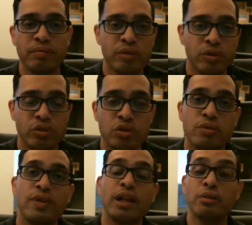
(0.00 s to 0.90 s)
to
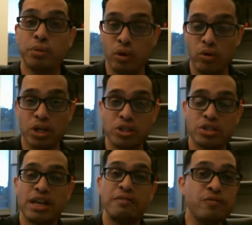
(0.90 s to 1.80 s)
develop your questions.
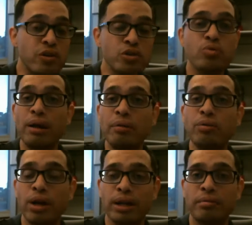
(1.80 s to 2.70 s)
And first, what I would
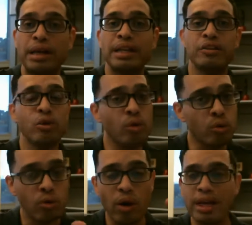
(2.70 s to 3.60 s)
recommend is
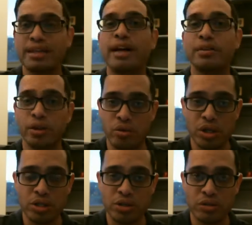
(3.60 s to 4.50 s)
write down the
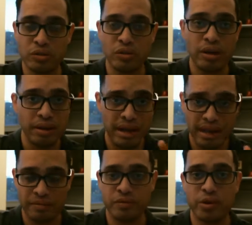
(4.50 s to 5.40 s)
questions at
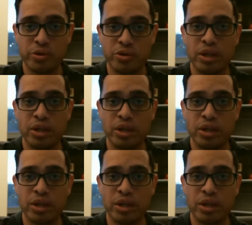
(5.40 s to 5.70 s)
first.